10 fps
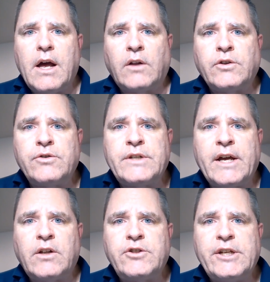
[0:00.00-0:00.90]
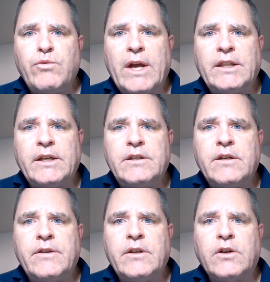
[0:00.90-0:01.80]
Elder Dale G. Renlund
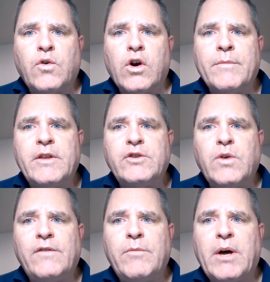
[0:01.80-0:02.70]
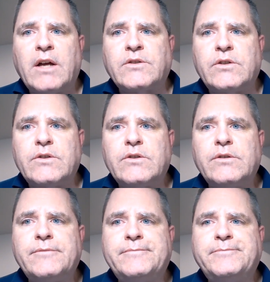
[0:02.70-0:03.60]
of the Quorum of the Twelve Apostles
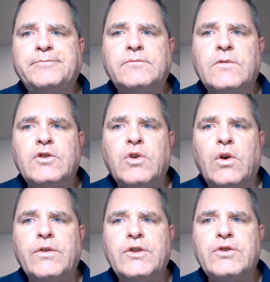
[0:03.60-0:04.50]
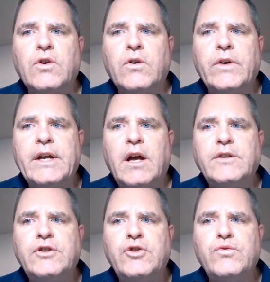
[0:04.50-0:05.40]
told the story
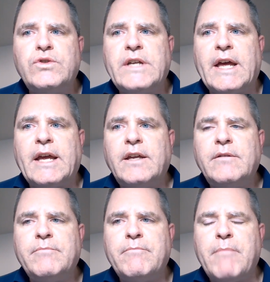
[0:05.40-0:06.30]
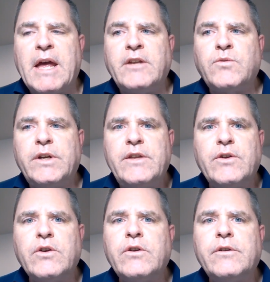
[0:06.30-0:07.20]
on Tuesday, May
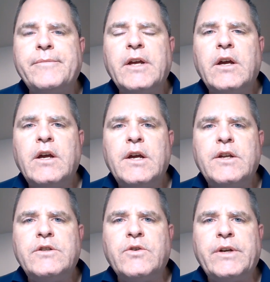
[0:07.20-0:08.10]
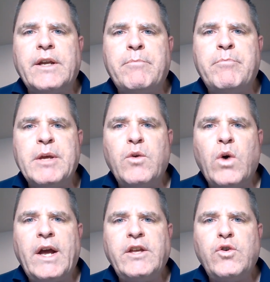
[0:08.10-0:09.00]
23rd, during a
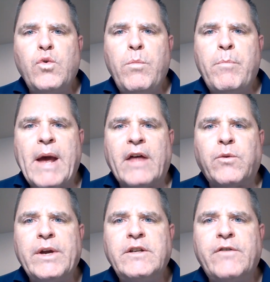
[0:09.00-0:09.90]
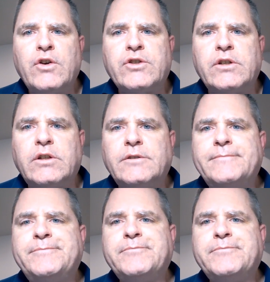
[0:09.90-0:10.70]
BYU Pathway devotional